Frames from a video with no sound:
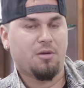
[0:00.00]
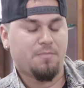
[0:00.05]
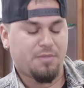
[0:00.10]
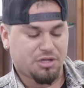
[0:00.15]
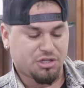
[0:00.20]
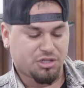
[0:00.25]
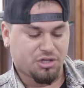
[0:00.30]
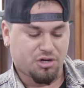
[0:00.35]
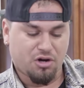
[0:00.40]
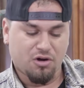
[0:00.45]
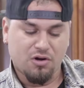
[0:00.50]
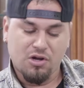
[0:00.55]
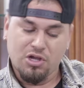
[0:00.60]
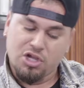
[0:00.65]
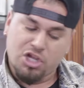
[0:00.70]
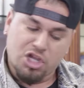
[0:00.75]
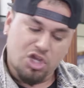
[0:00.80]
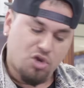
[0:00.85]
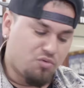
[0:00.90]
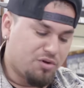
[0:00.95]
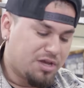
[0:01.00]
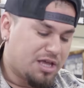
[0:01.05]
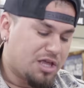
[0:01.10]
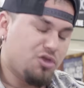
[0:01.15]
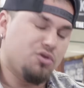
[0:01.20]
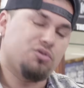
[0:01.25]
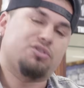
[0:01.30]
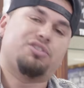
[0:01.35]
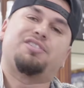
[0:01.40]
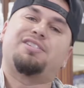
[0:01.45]
to make sure you don't get
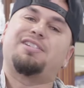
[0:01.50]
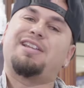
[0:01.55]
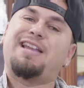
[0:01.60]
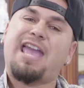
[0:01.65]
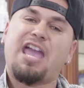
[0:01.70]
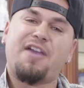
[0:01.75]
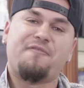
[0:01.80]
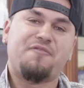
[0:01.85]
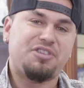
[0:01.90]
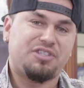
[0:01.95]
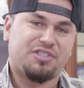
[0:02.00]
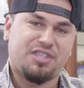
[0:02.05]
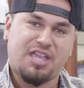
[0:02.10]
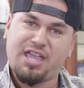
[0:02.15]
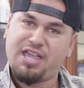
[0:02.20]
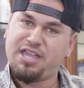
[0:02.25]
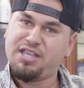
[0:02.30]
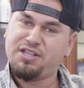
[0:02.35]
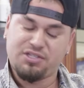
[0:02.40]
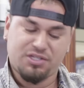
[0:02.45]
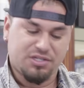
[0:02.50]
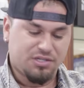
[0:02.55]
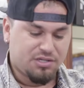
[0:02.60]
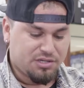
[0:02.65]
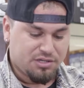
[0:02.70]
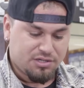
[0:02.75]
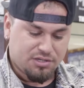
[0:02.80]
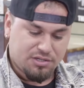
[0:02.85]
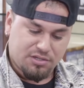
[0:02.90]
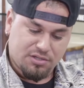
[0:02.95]
those heavy stains,
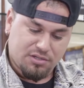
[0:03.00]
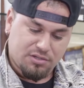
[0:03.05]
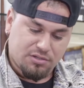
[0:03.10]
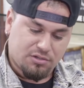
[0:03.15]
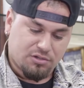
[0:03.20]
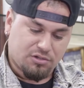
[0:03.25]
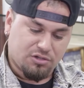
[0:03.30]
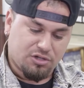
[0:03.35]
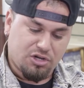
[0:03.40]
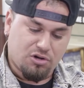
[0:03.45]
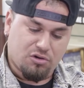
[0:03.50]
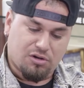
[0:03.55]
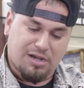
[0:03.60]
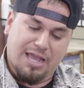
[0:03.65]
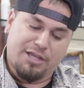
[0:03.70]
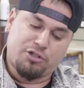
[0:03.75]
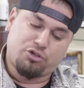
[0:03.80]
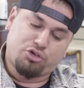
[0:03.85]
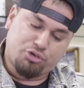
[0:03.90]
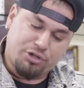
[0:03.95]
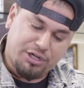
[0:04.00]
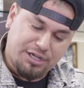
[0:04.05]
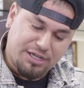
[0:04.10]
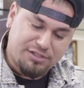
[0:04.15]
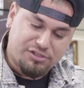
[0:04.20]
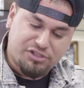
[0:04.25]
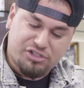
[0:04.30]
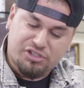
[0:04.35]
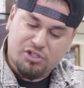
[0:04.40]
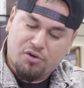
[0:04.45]
you know, like
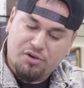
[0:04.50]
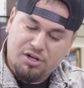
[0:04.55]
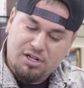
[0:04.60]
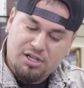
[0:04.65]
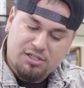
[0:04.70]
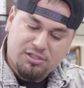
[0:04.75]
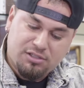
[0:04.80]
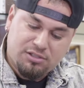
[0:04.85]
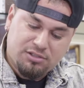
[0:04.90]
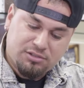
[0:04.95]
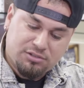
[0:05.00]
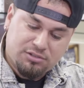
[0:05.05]
drink, soda.